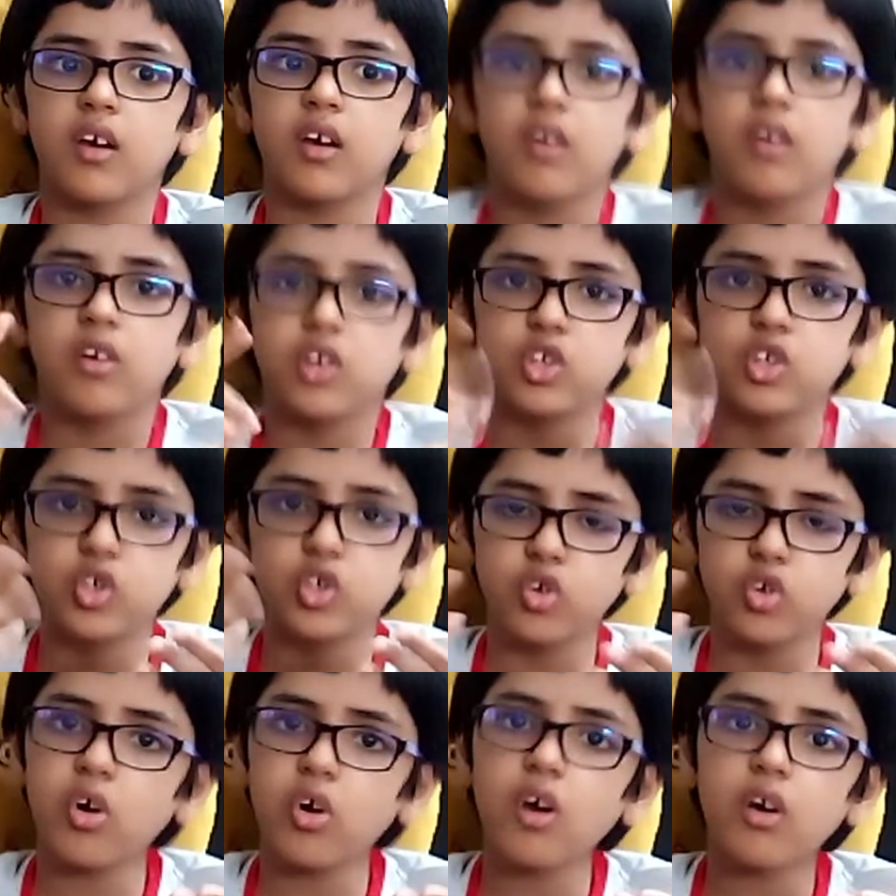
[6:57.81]
you
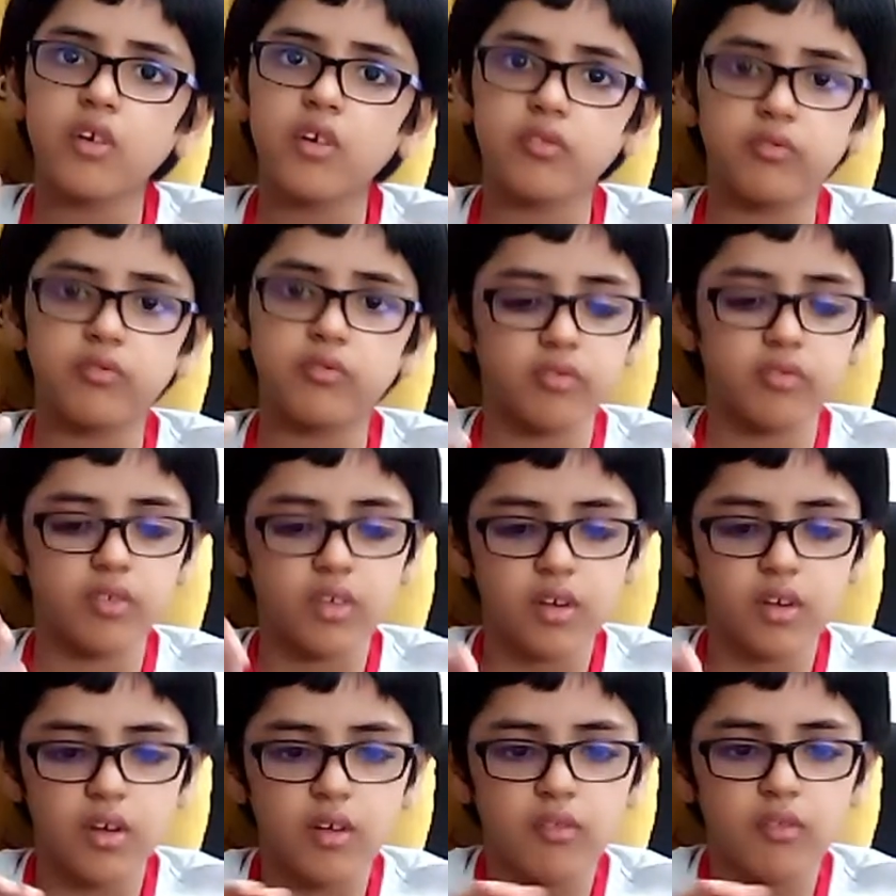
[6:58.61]

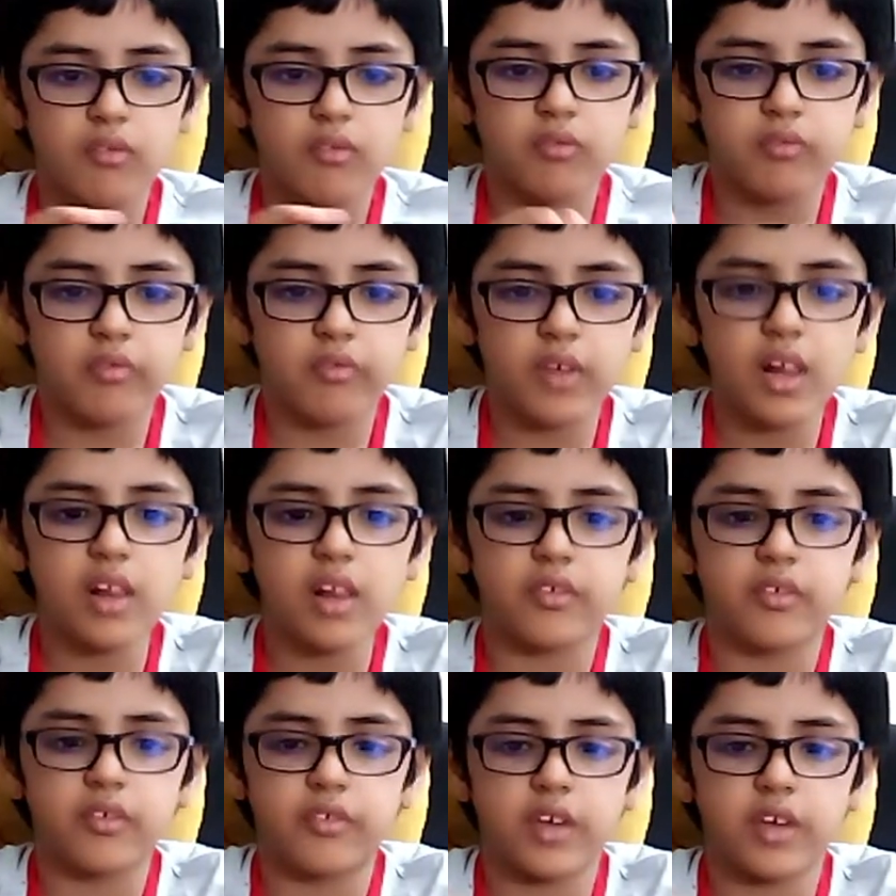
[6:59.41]
will
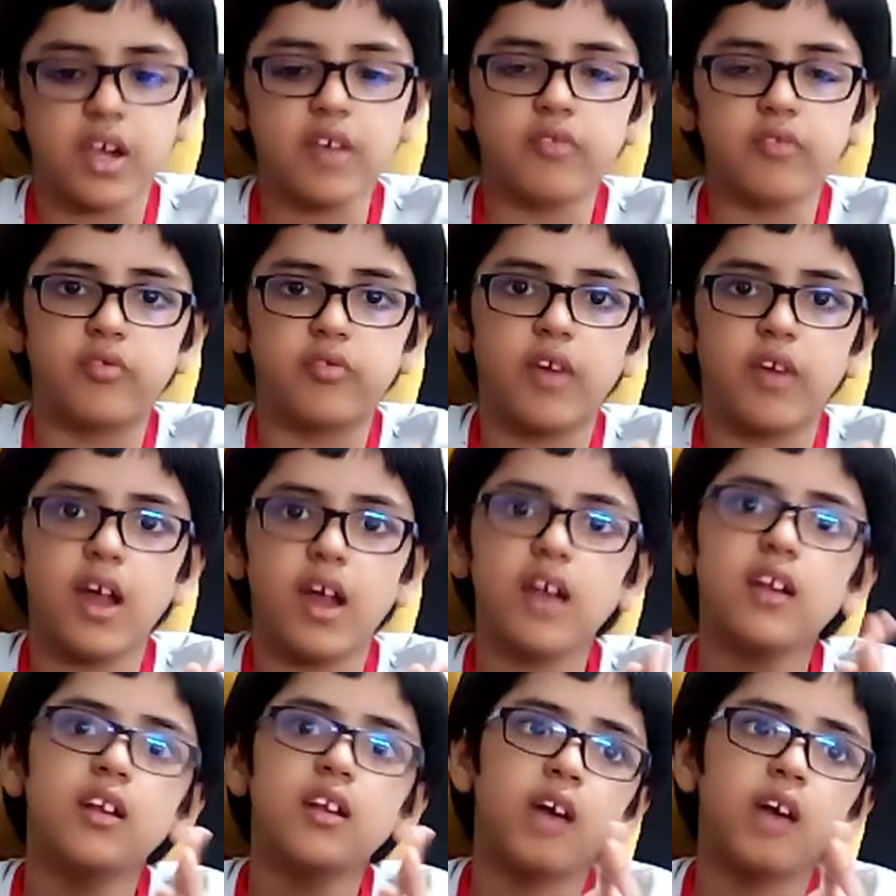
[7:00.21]
drink when
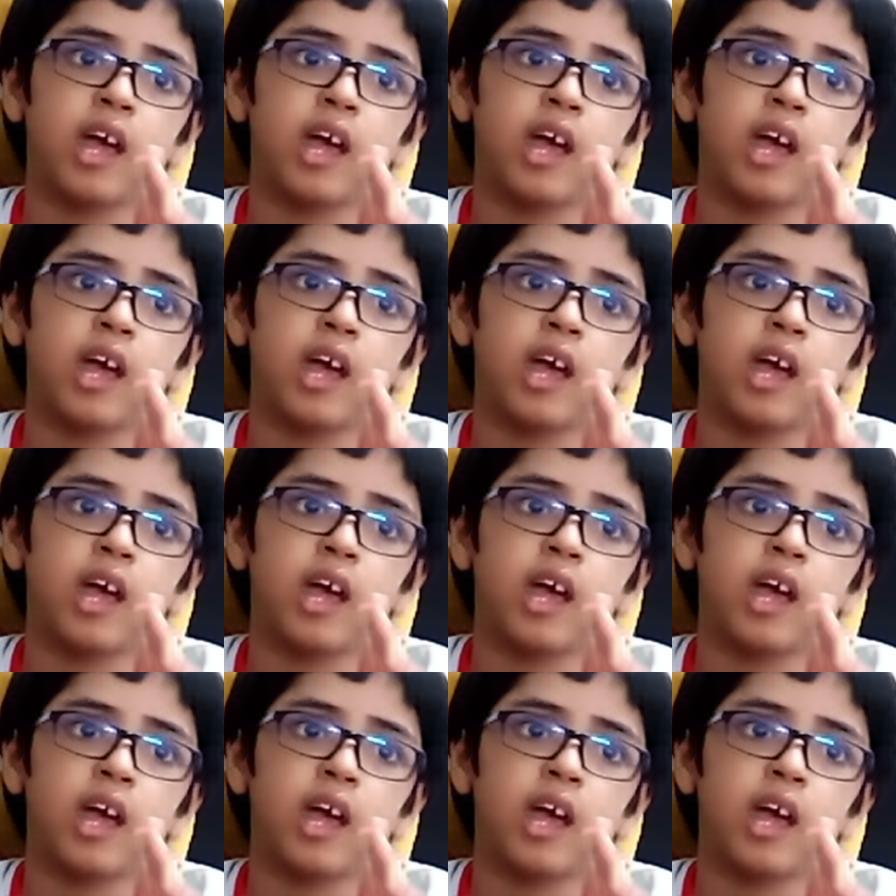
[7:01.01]
it